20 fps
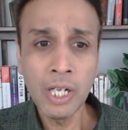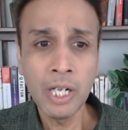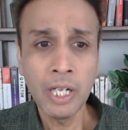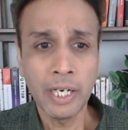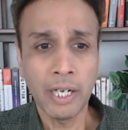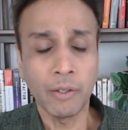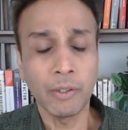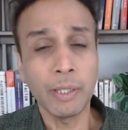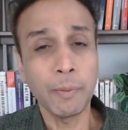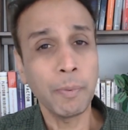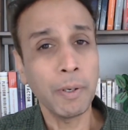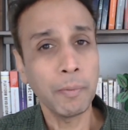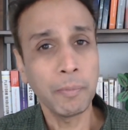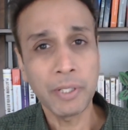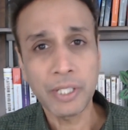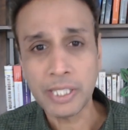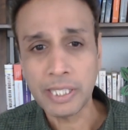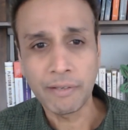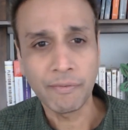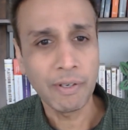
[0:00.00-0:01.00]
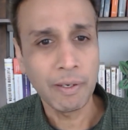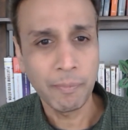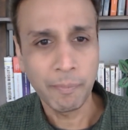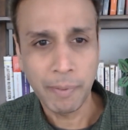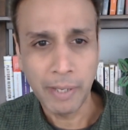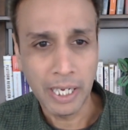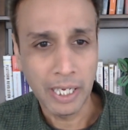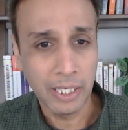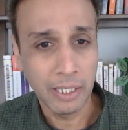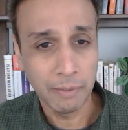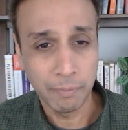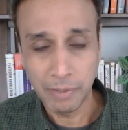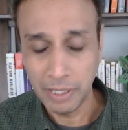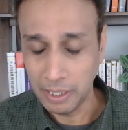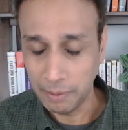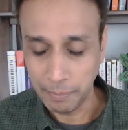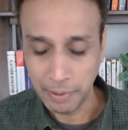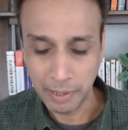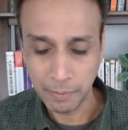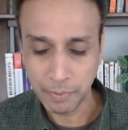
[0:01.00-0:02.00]
Now, they published several
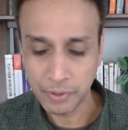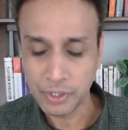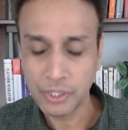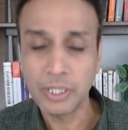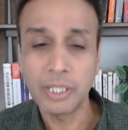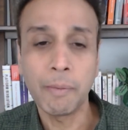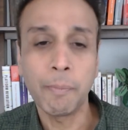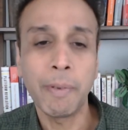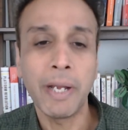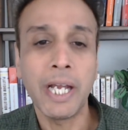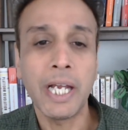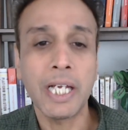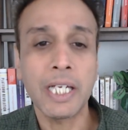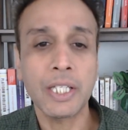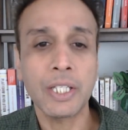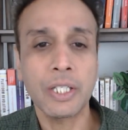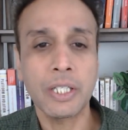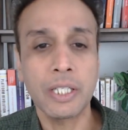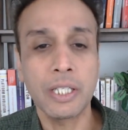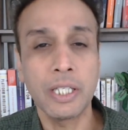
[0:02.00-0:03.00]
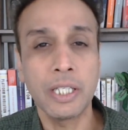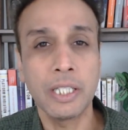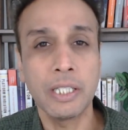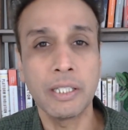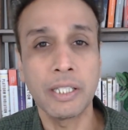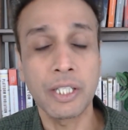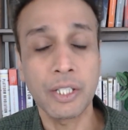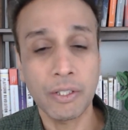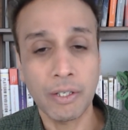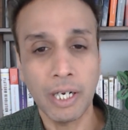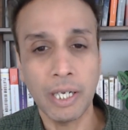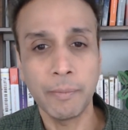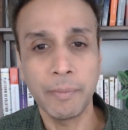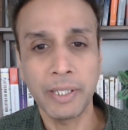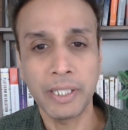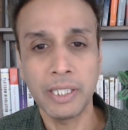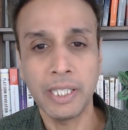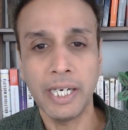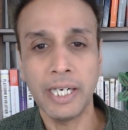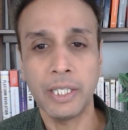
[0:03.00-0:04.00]
papers in the past
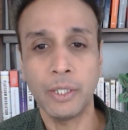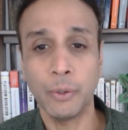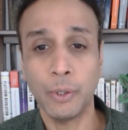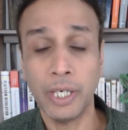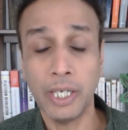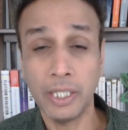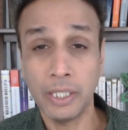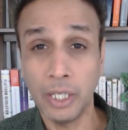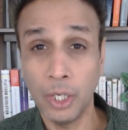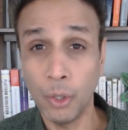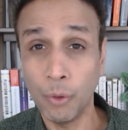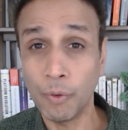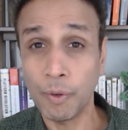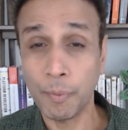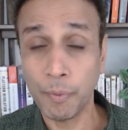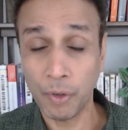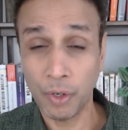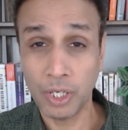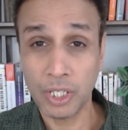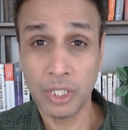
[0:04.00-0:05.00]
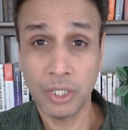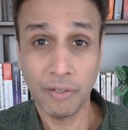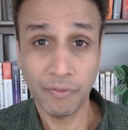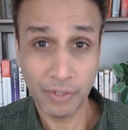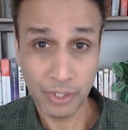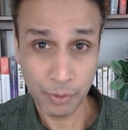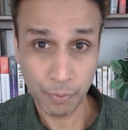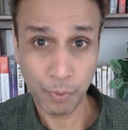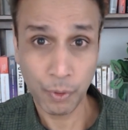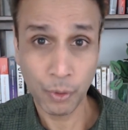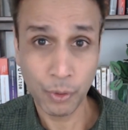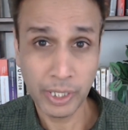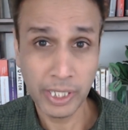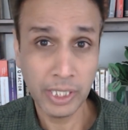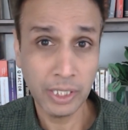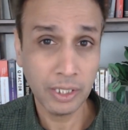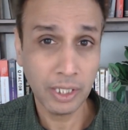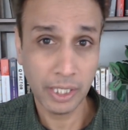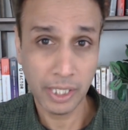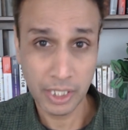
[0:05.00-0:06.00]
describing that, okay, the overproduction of this
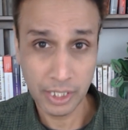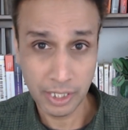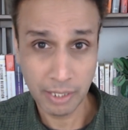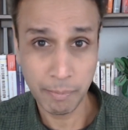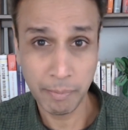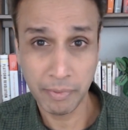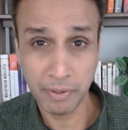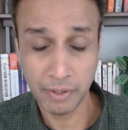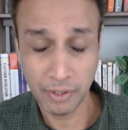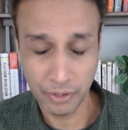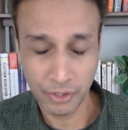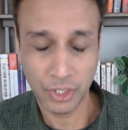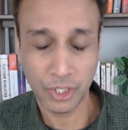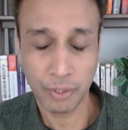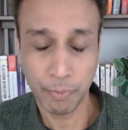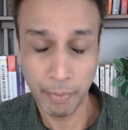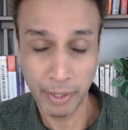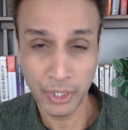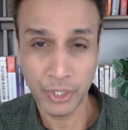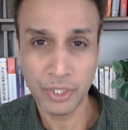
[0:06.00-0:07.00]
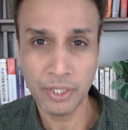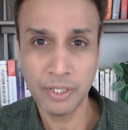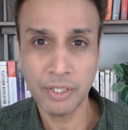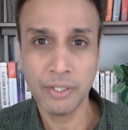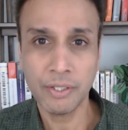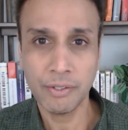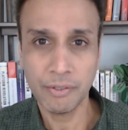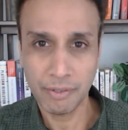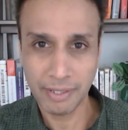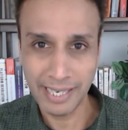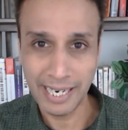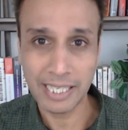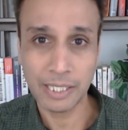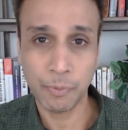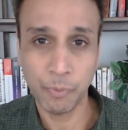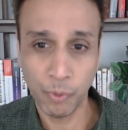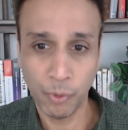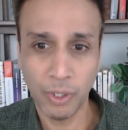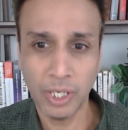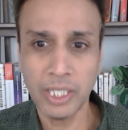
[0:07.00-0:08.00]
protein that I just mentioned,
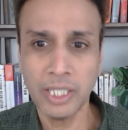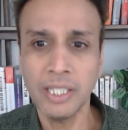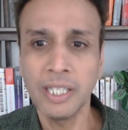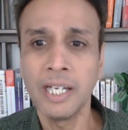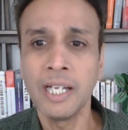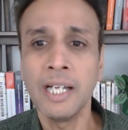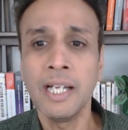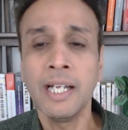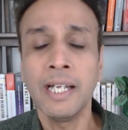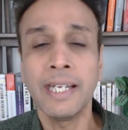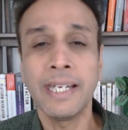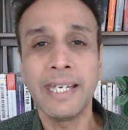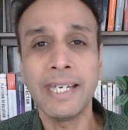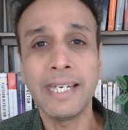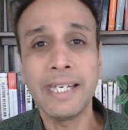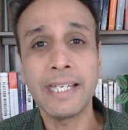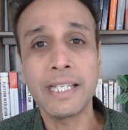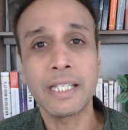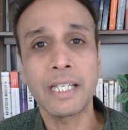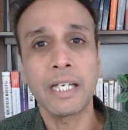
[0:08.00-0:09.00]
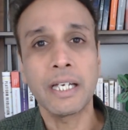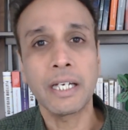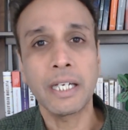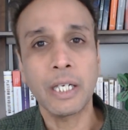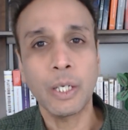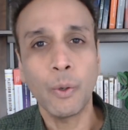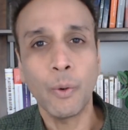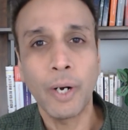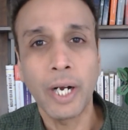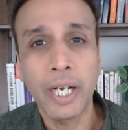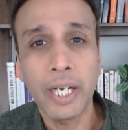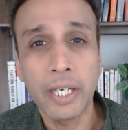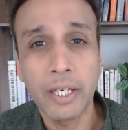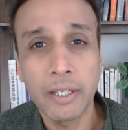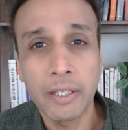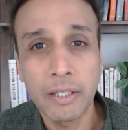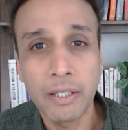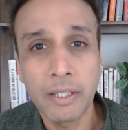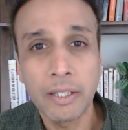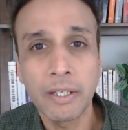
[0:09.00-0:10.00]
GASP-1, is
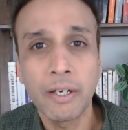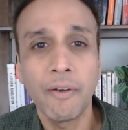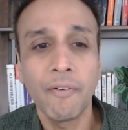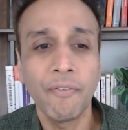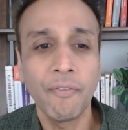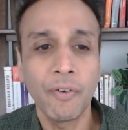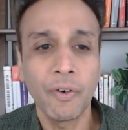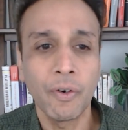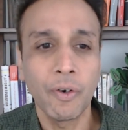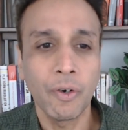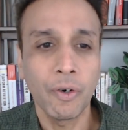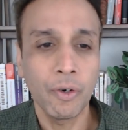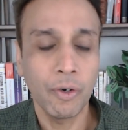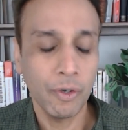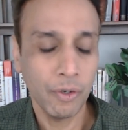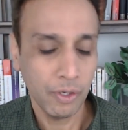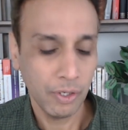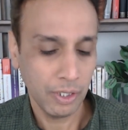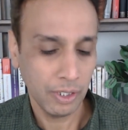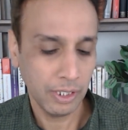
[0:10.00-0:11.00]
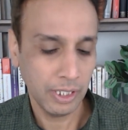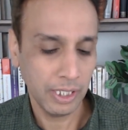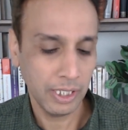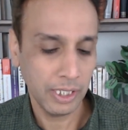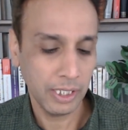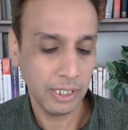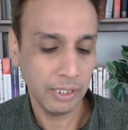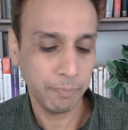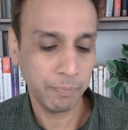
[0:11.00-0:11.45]
required for the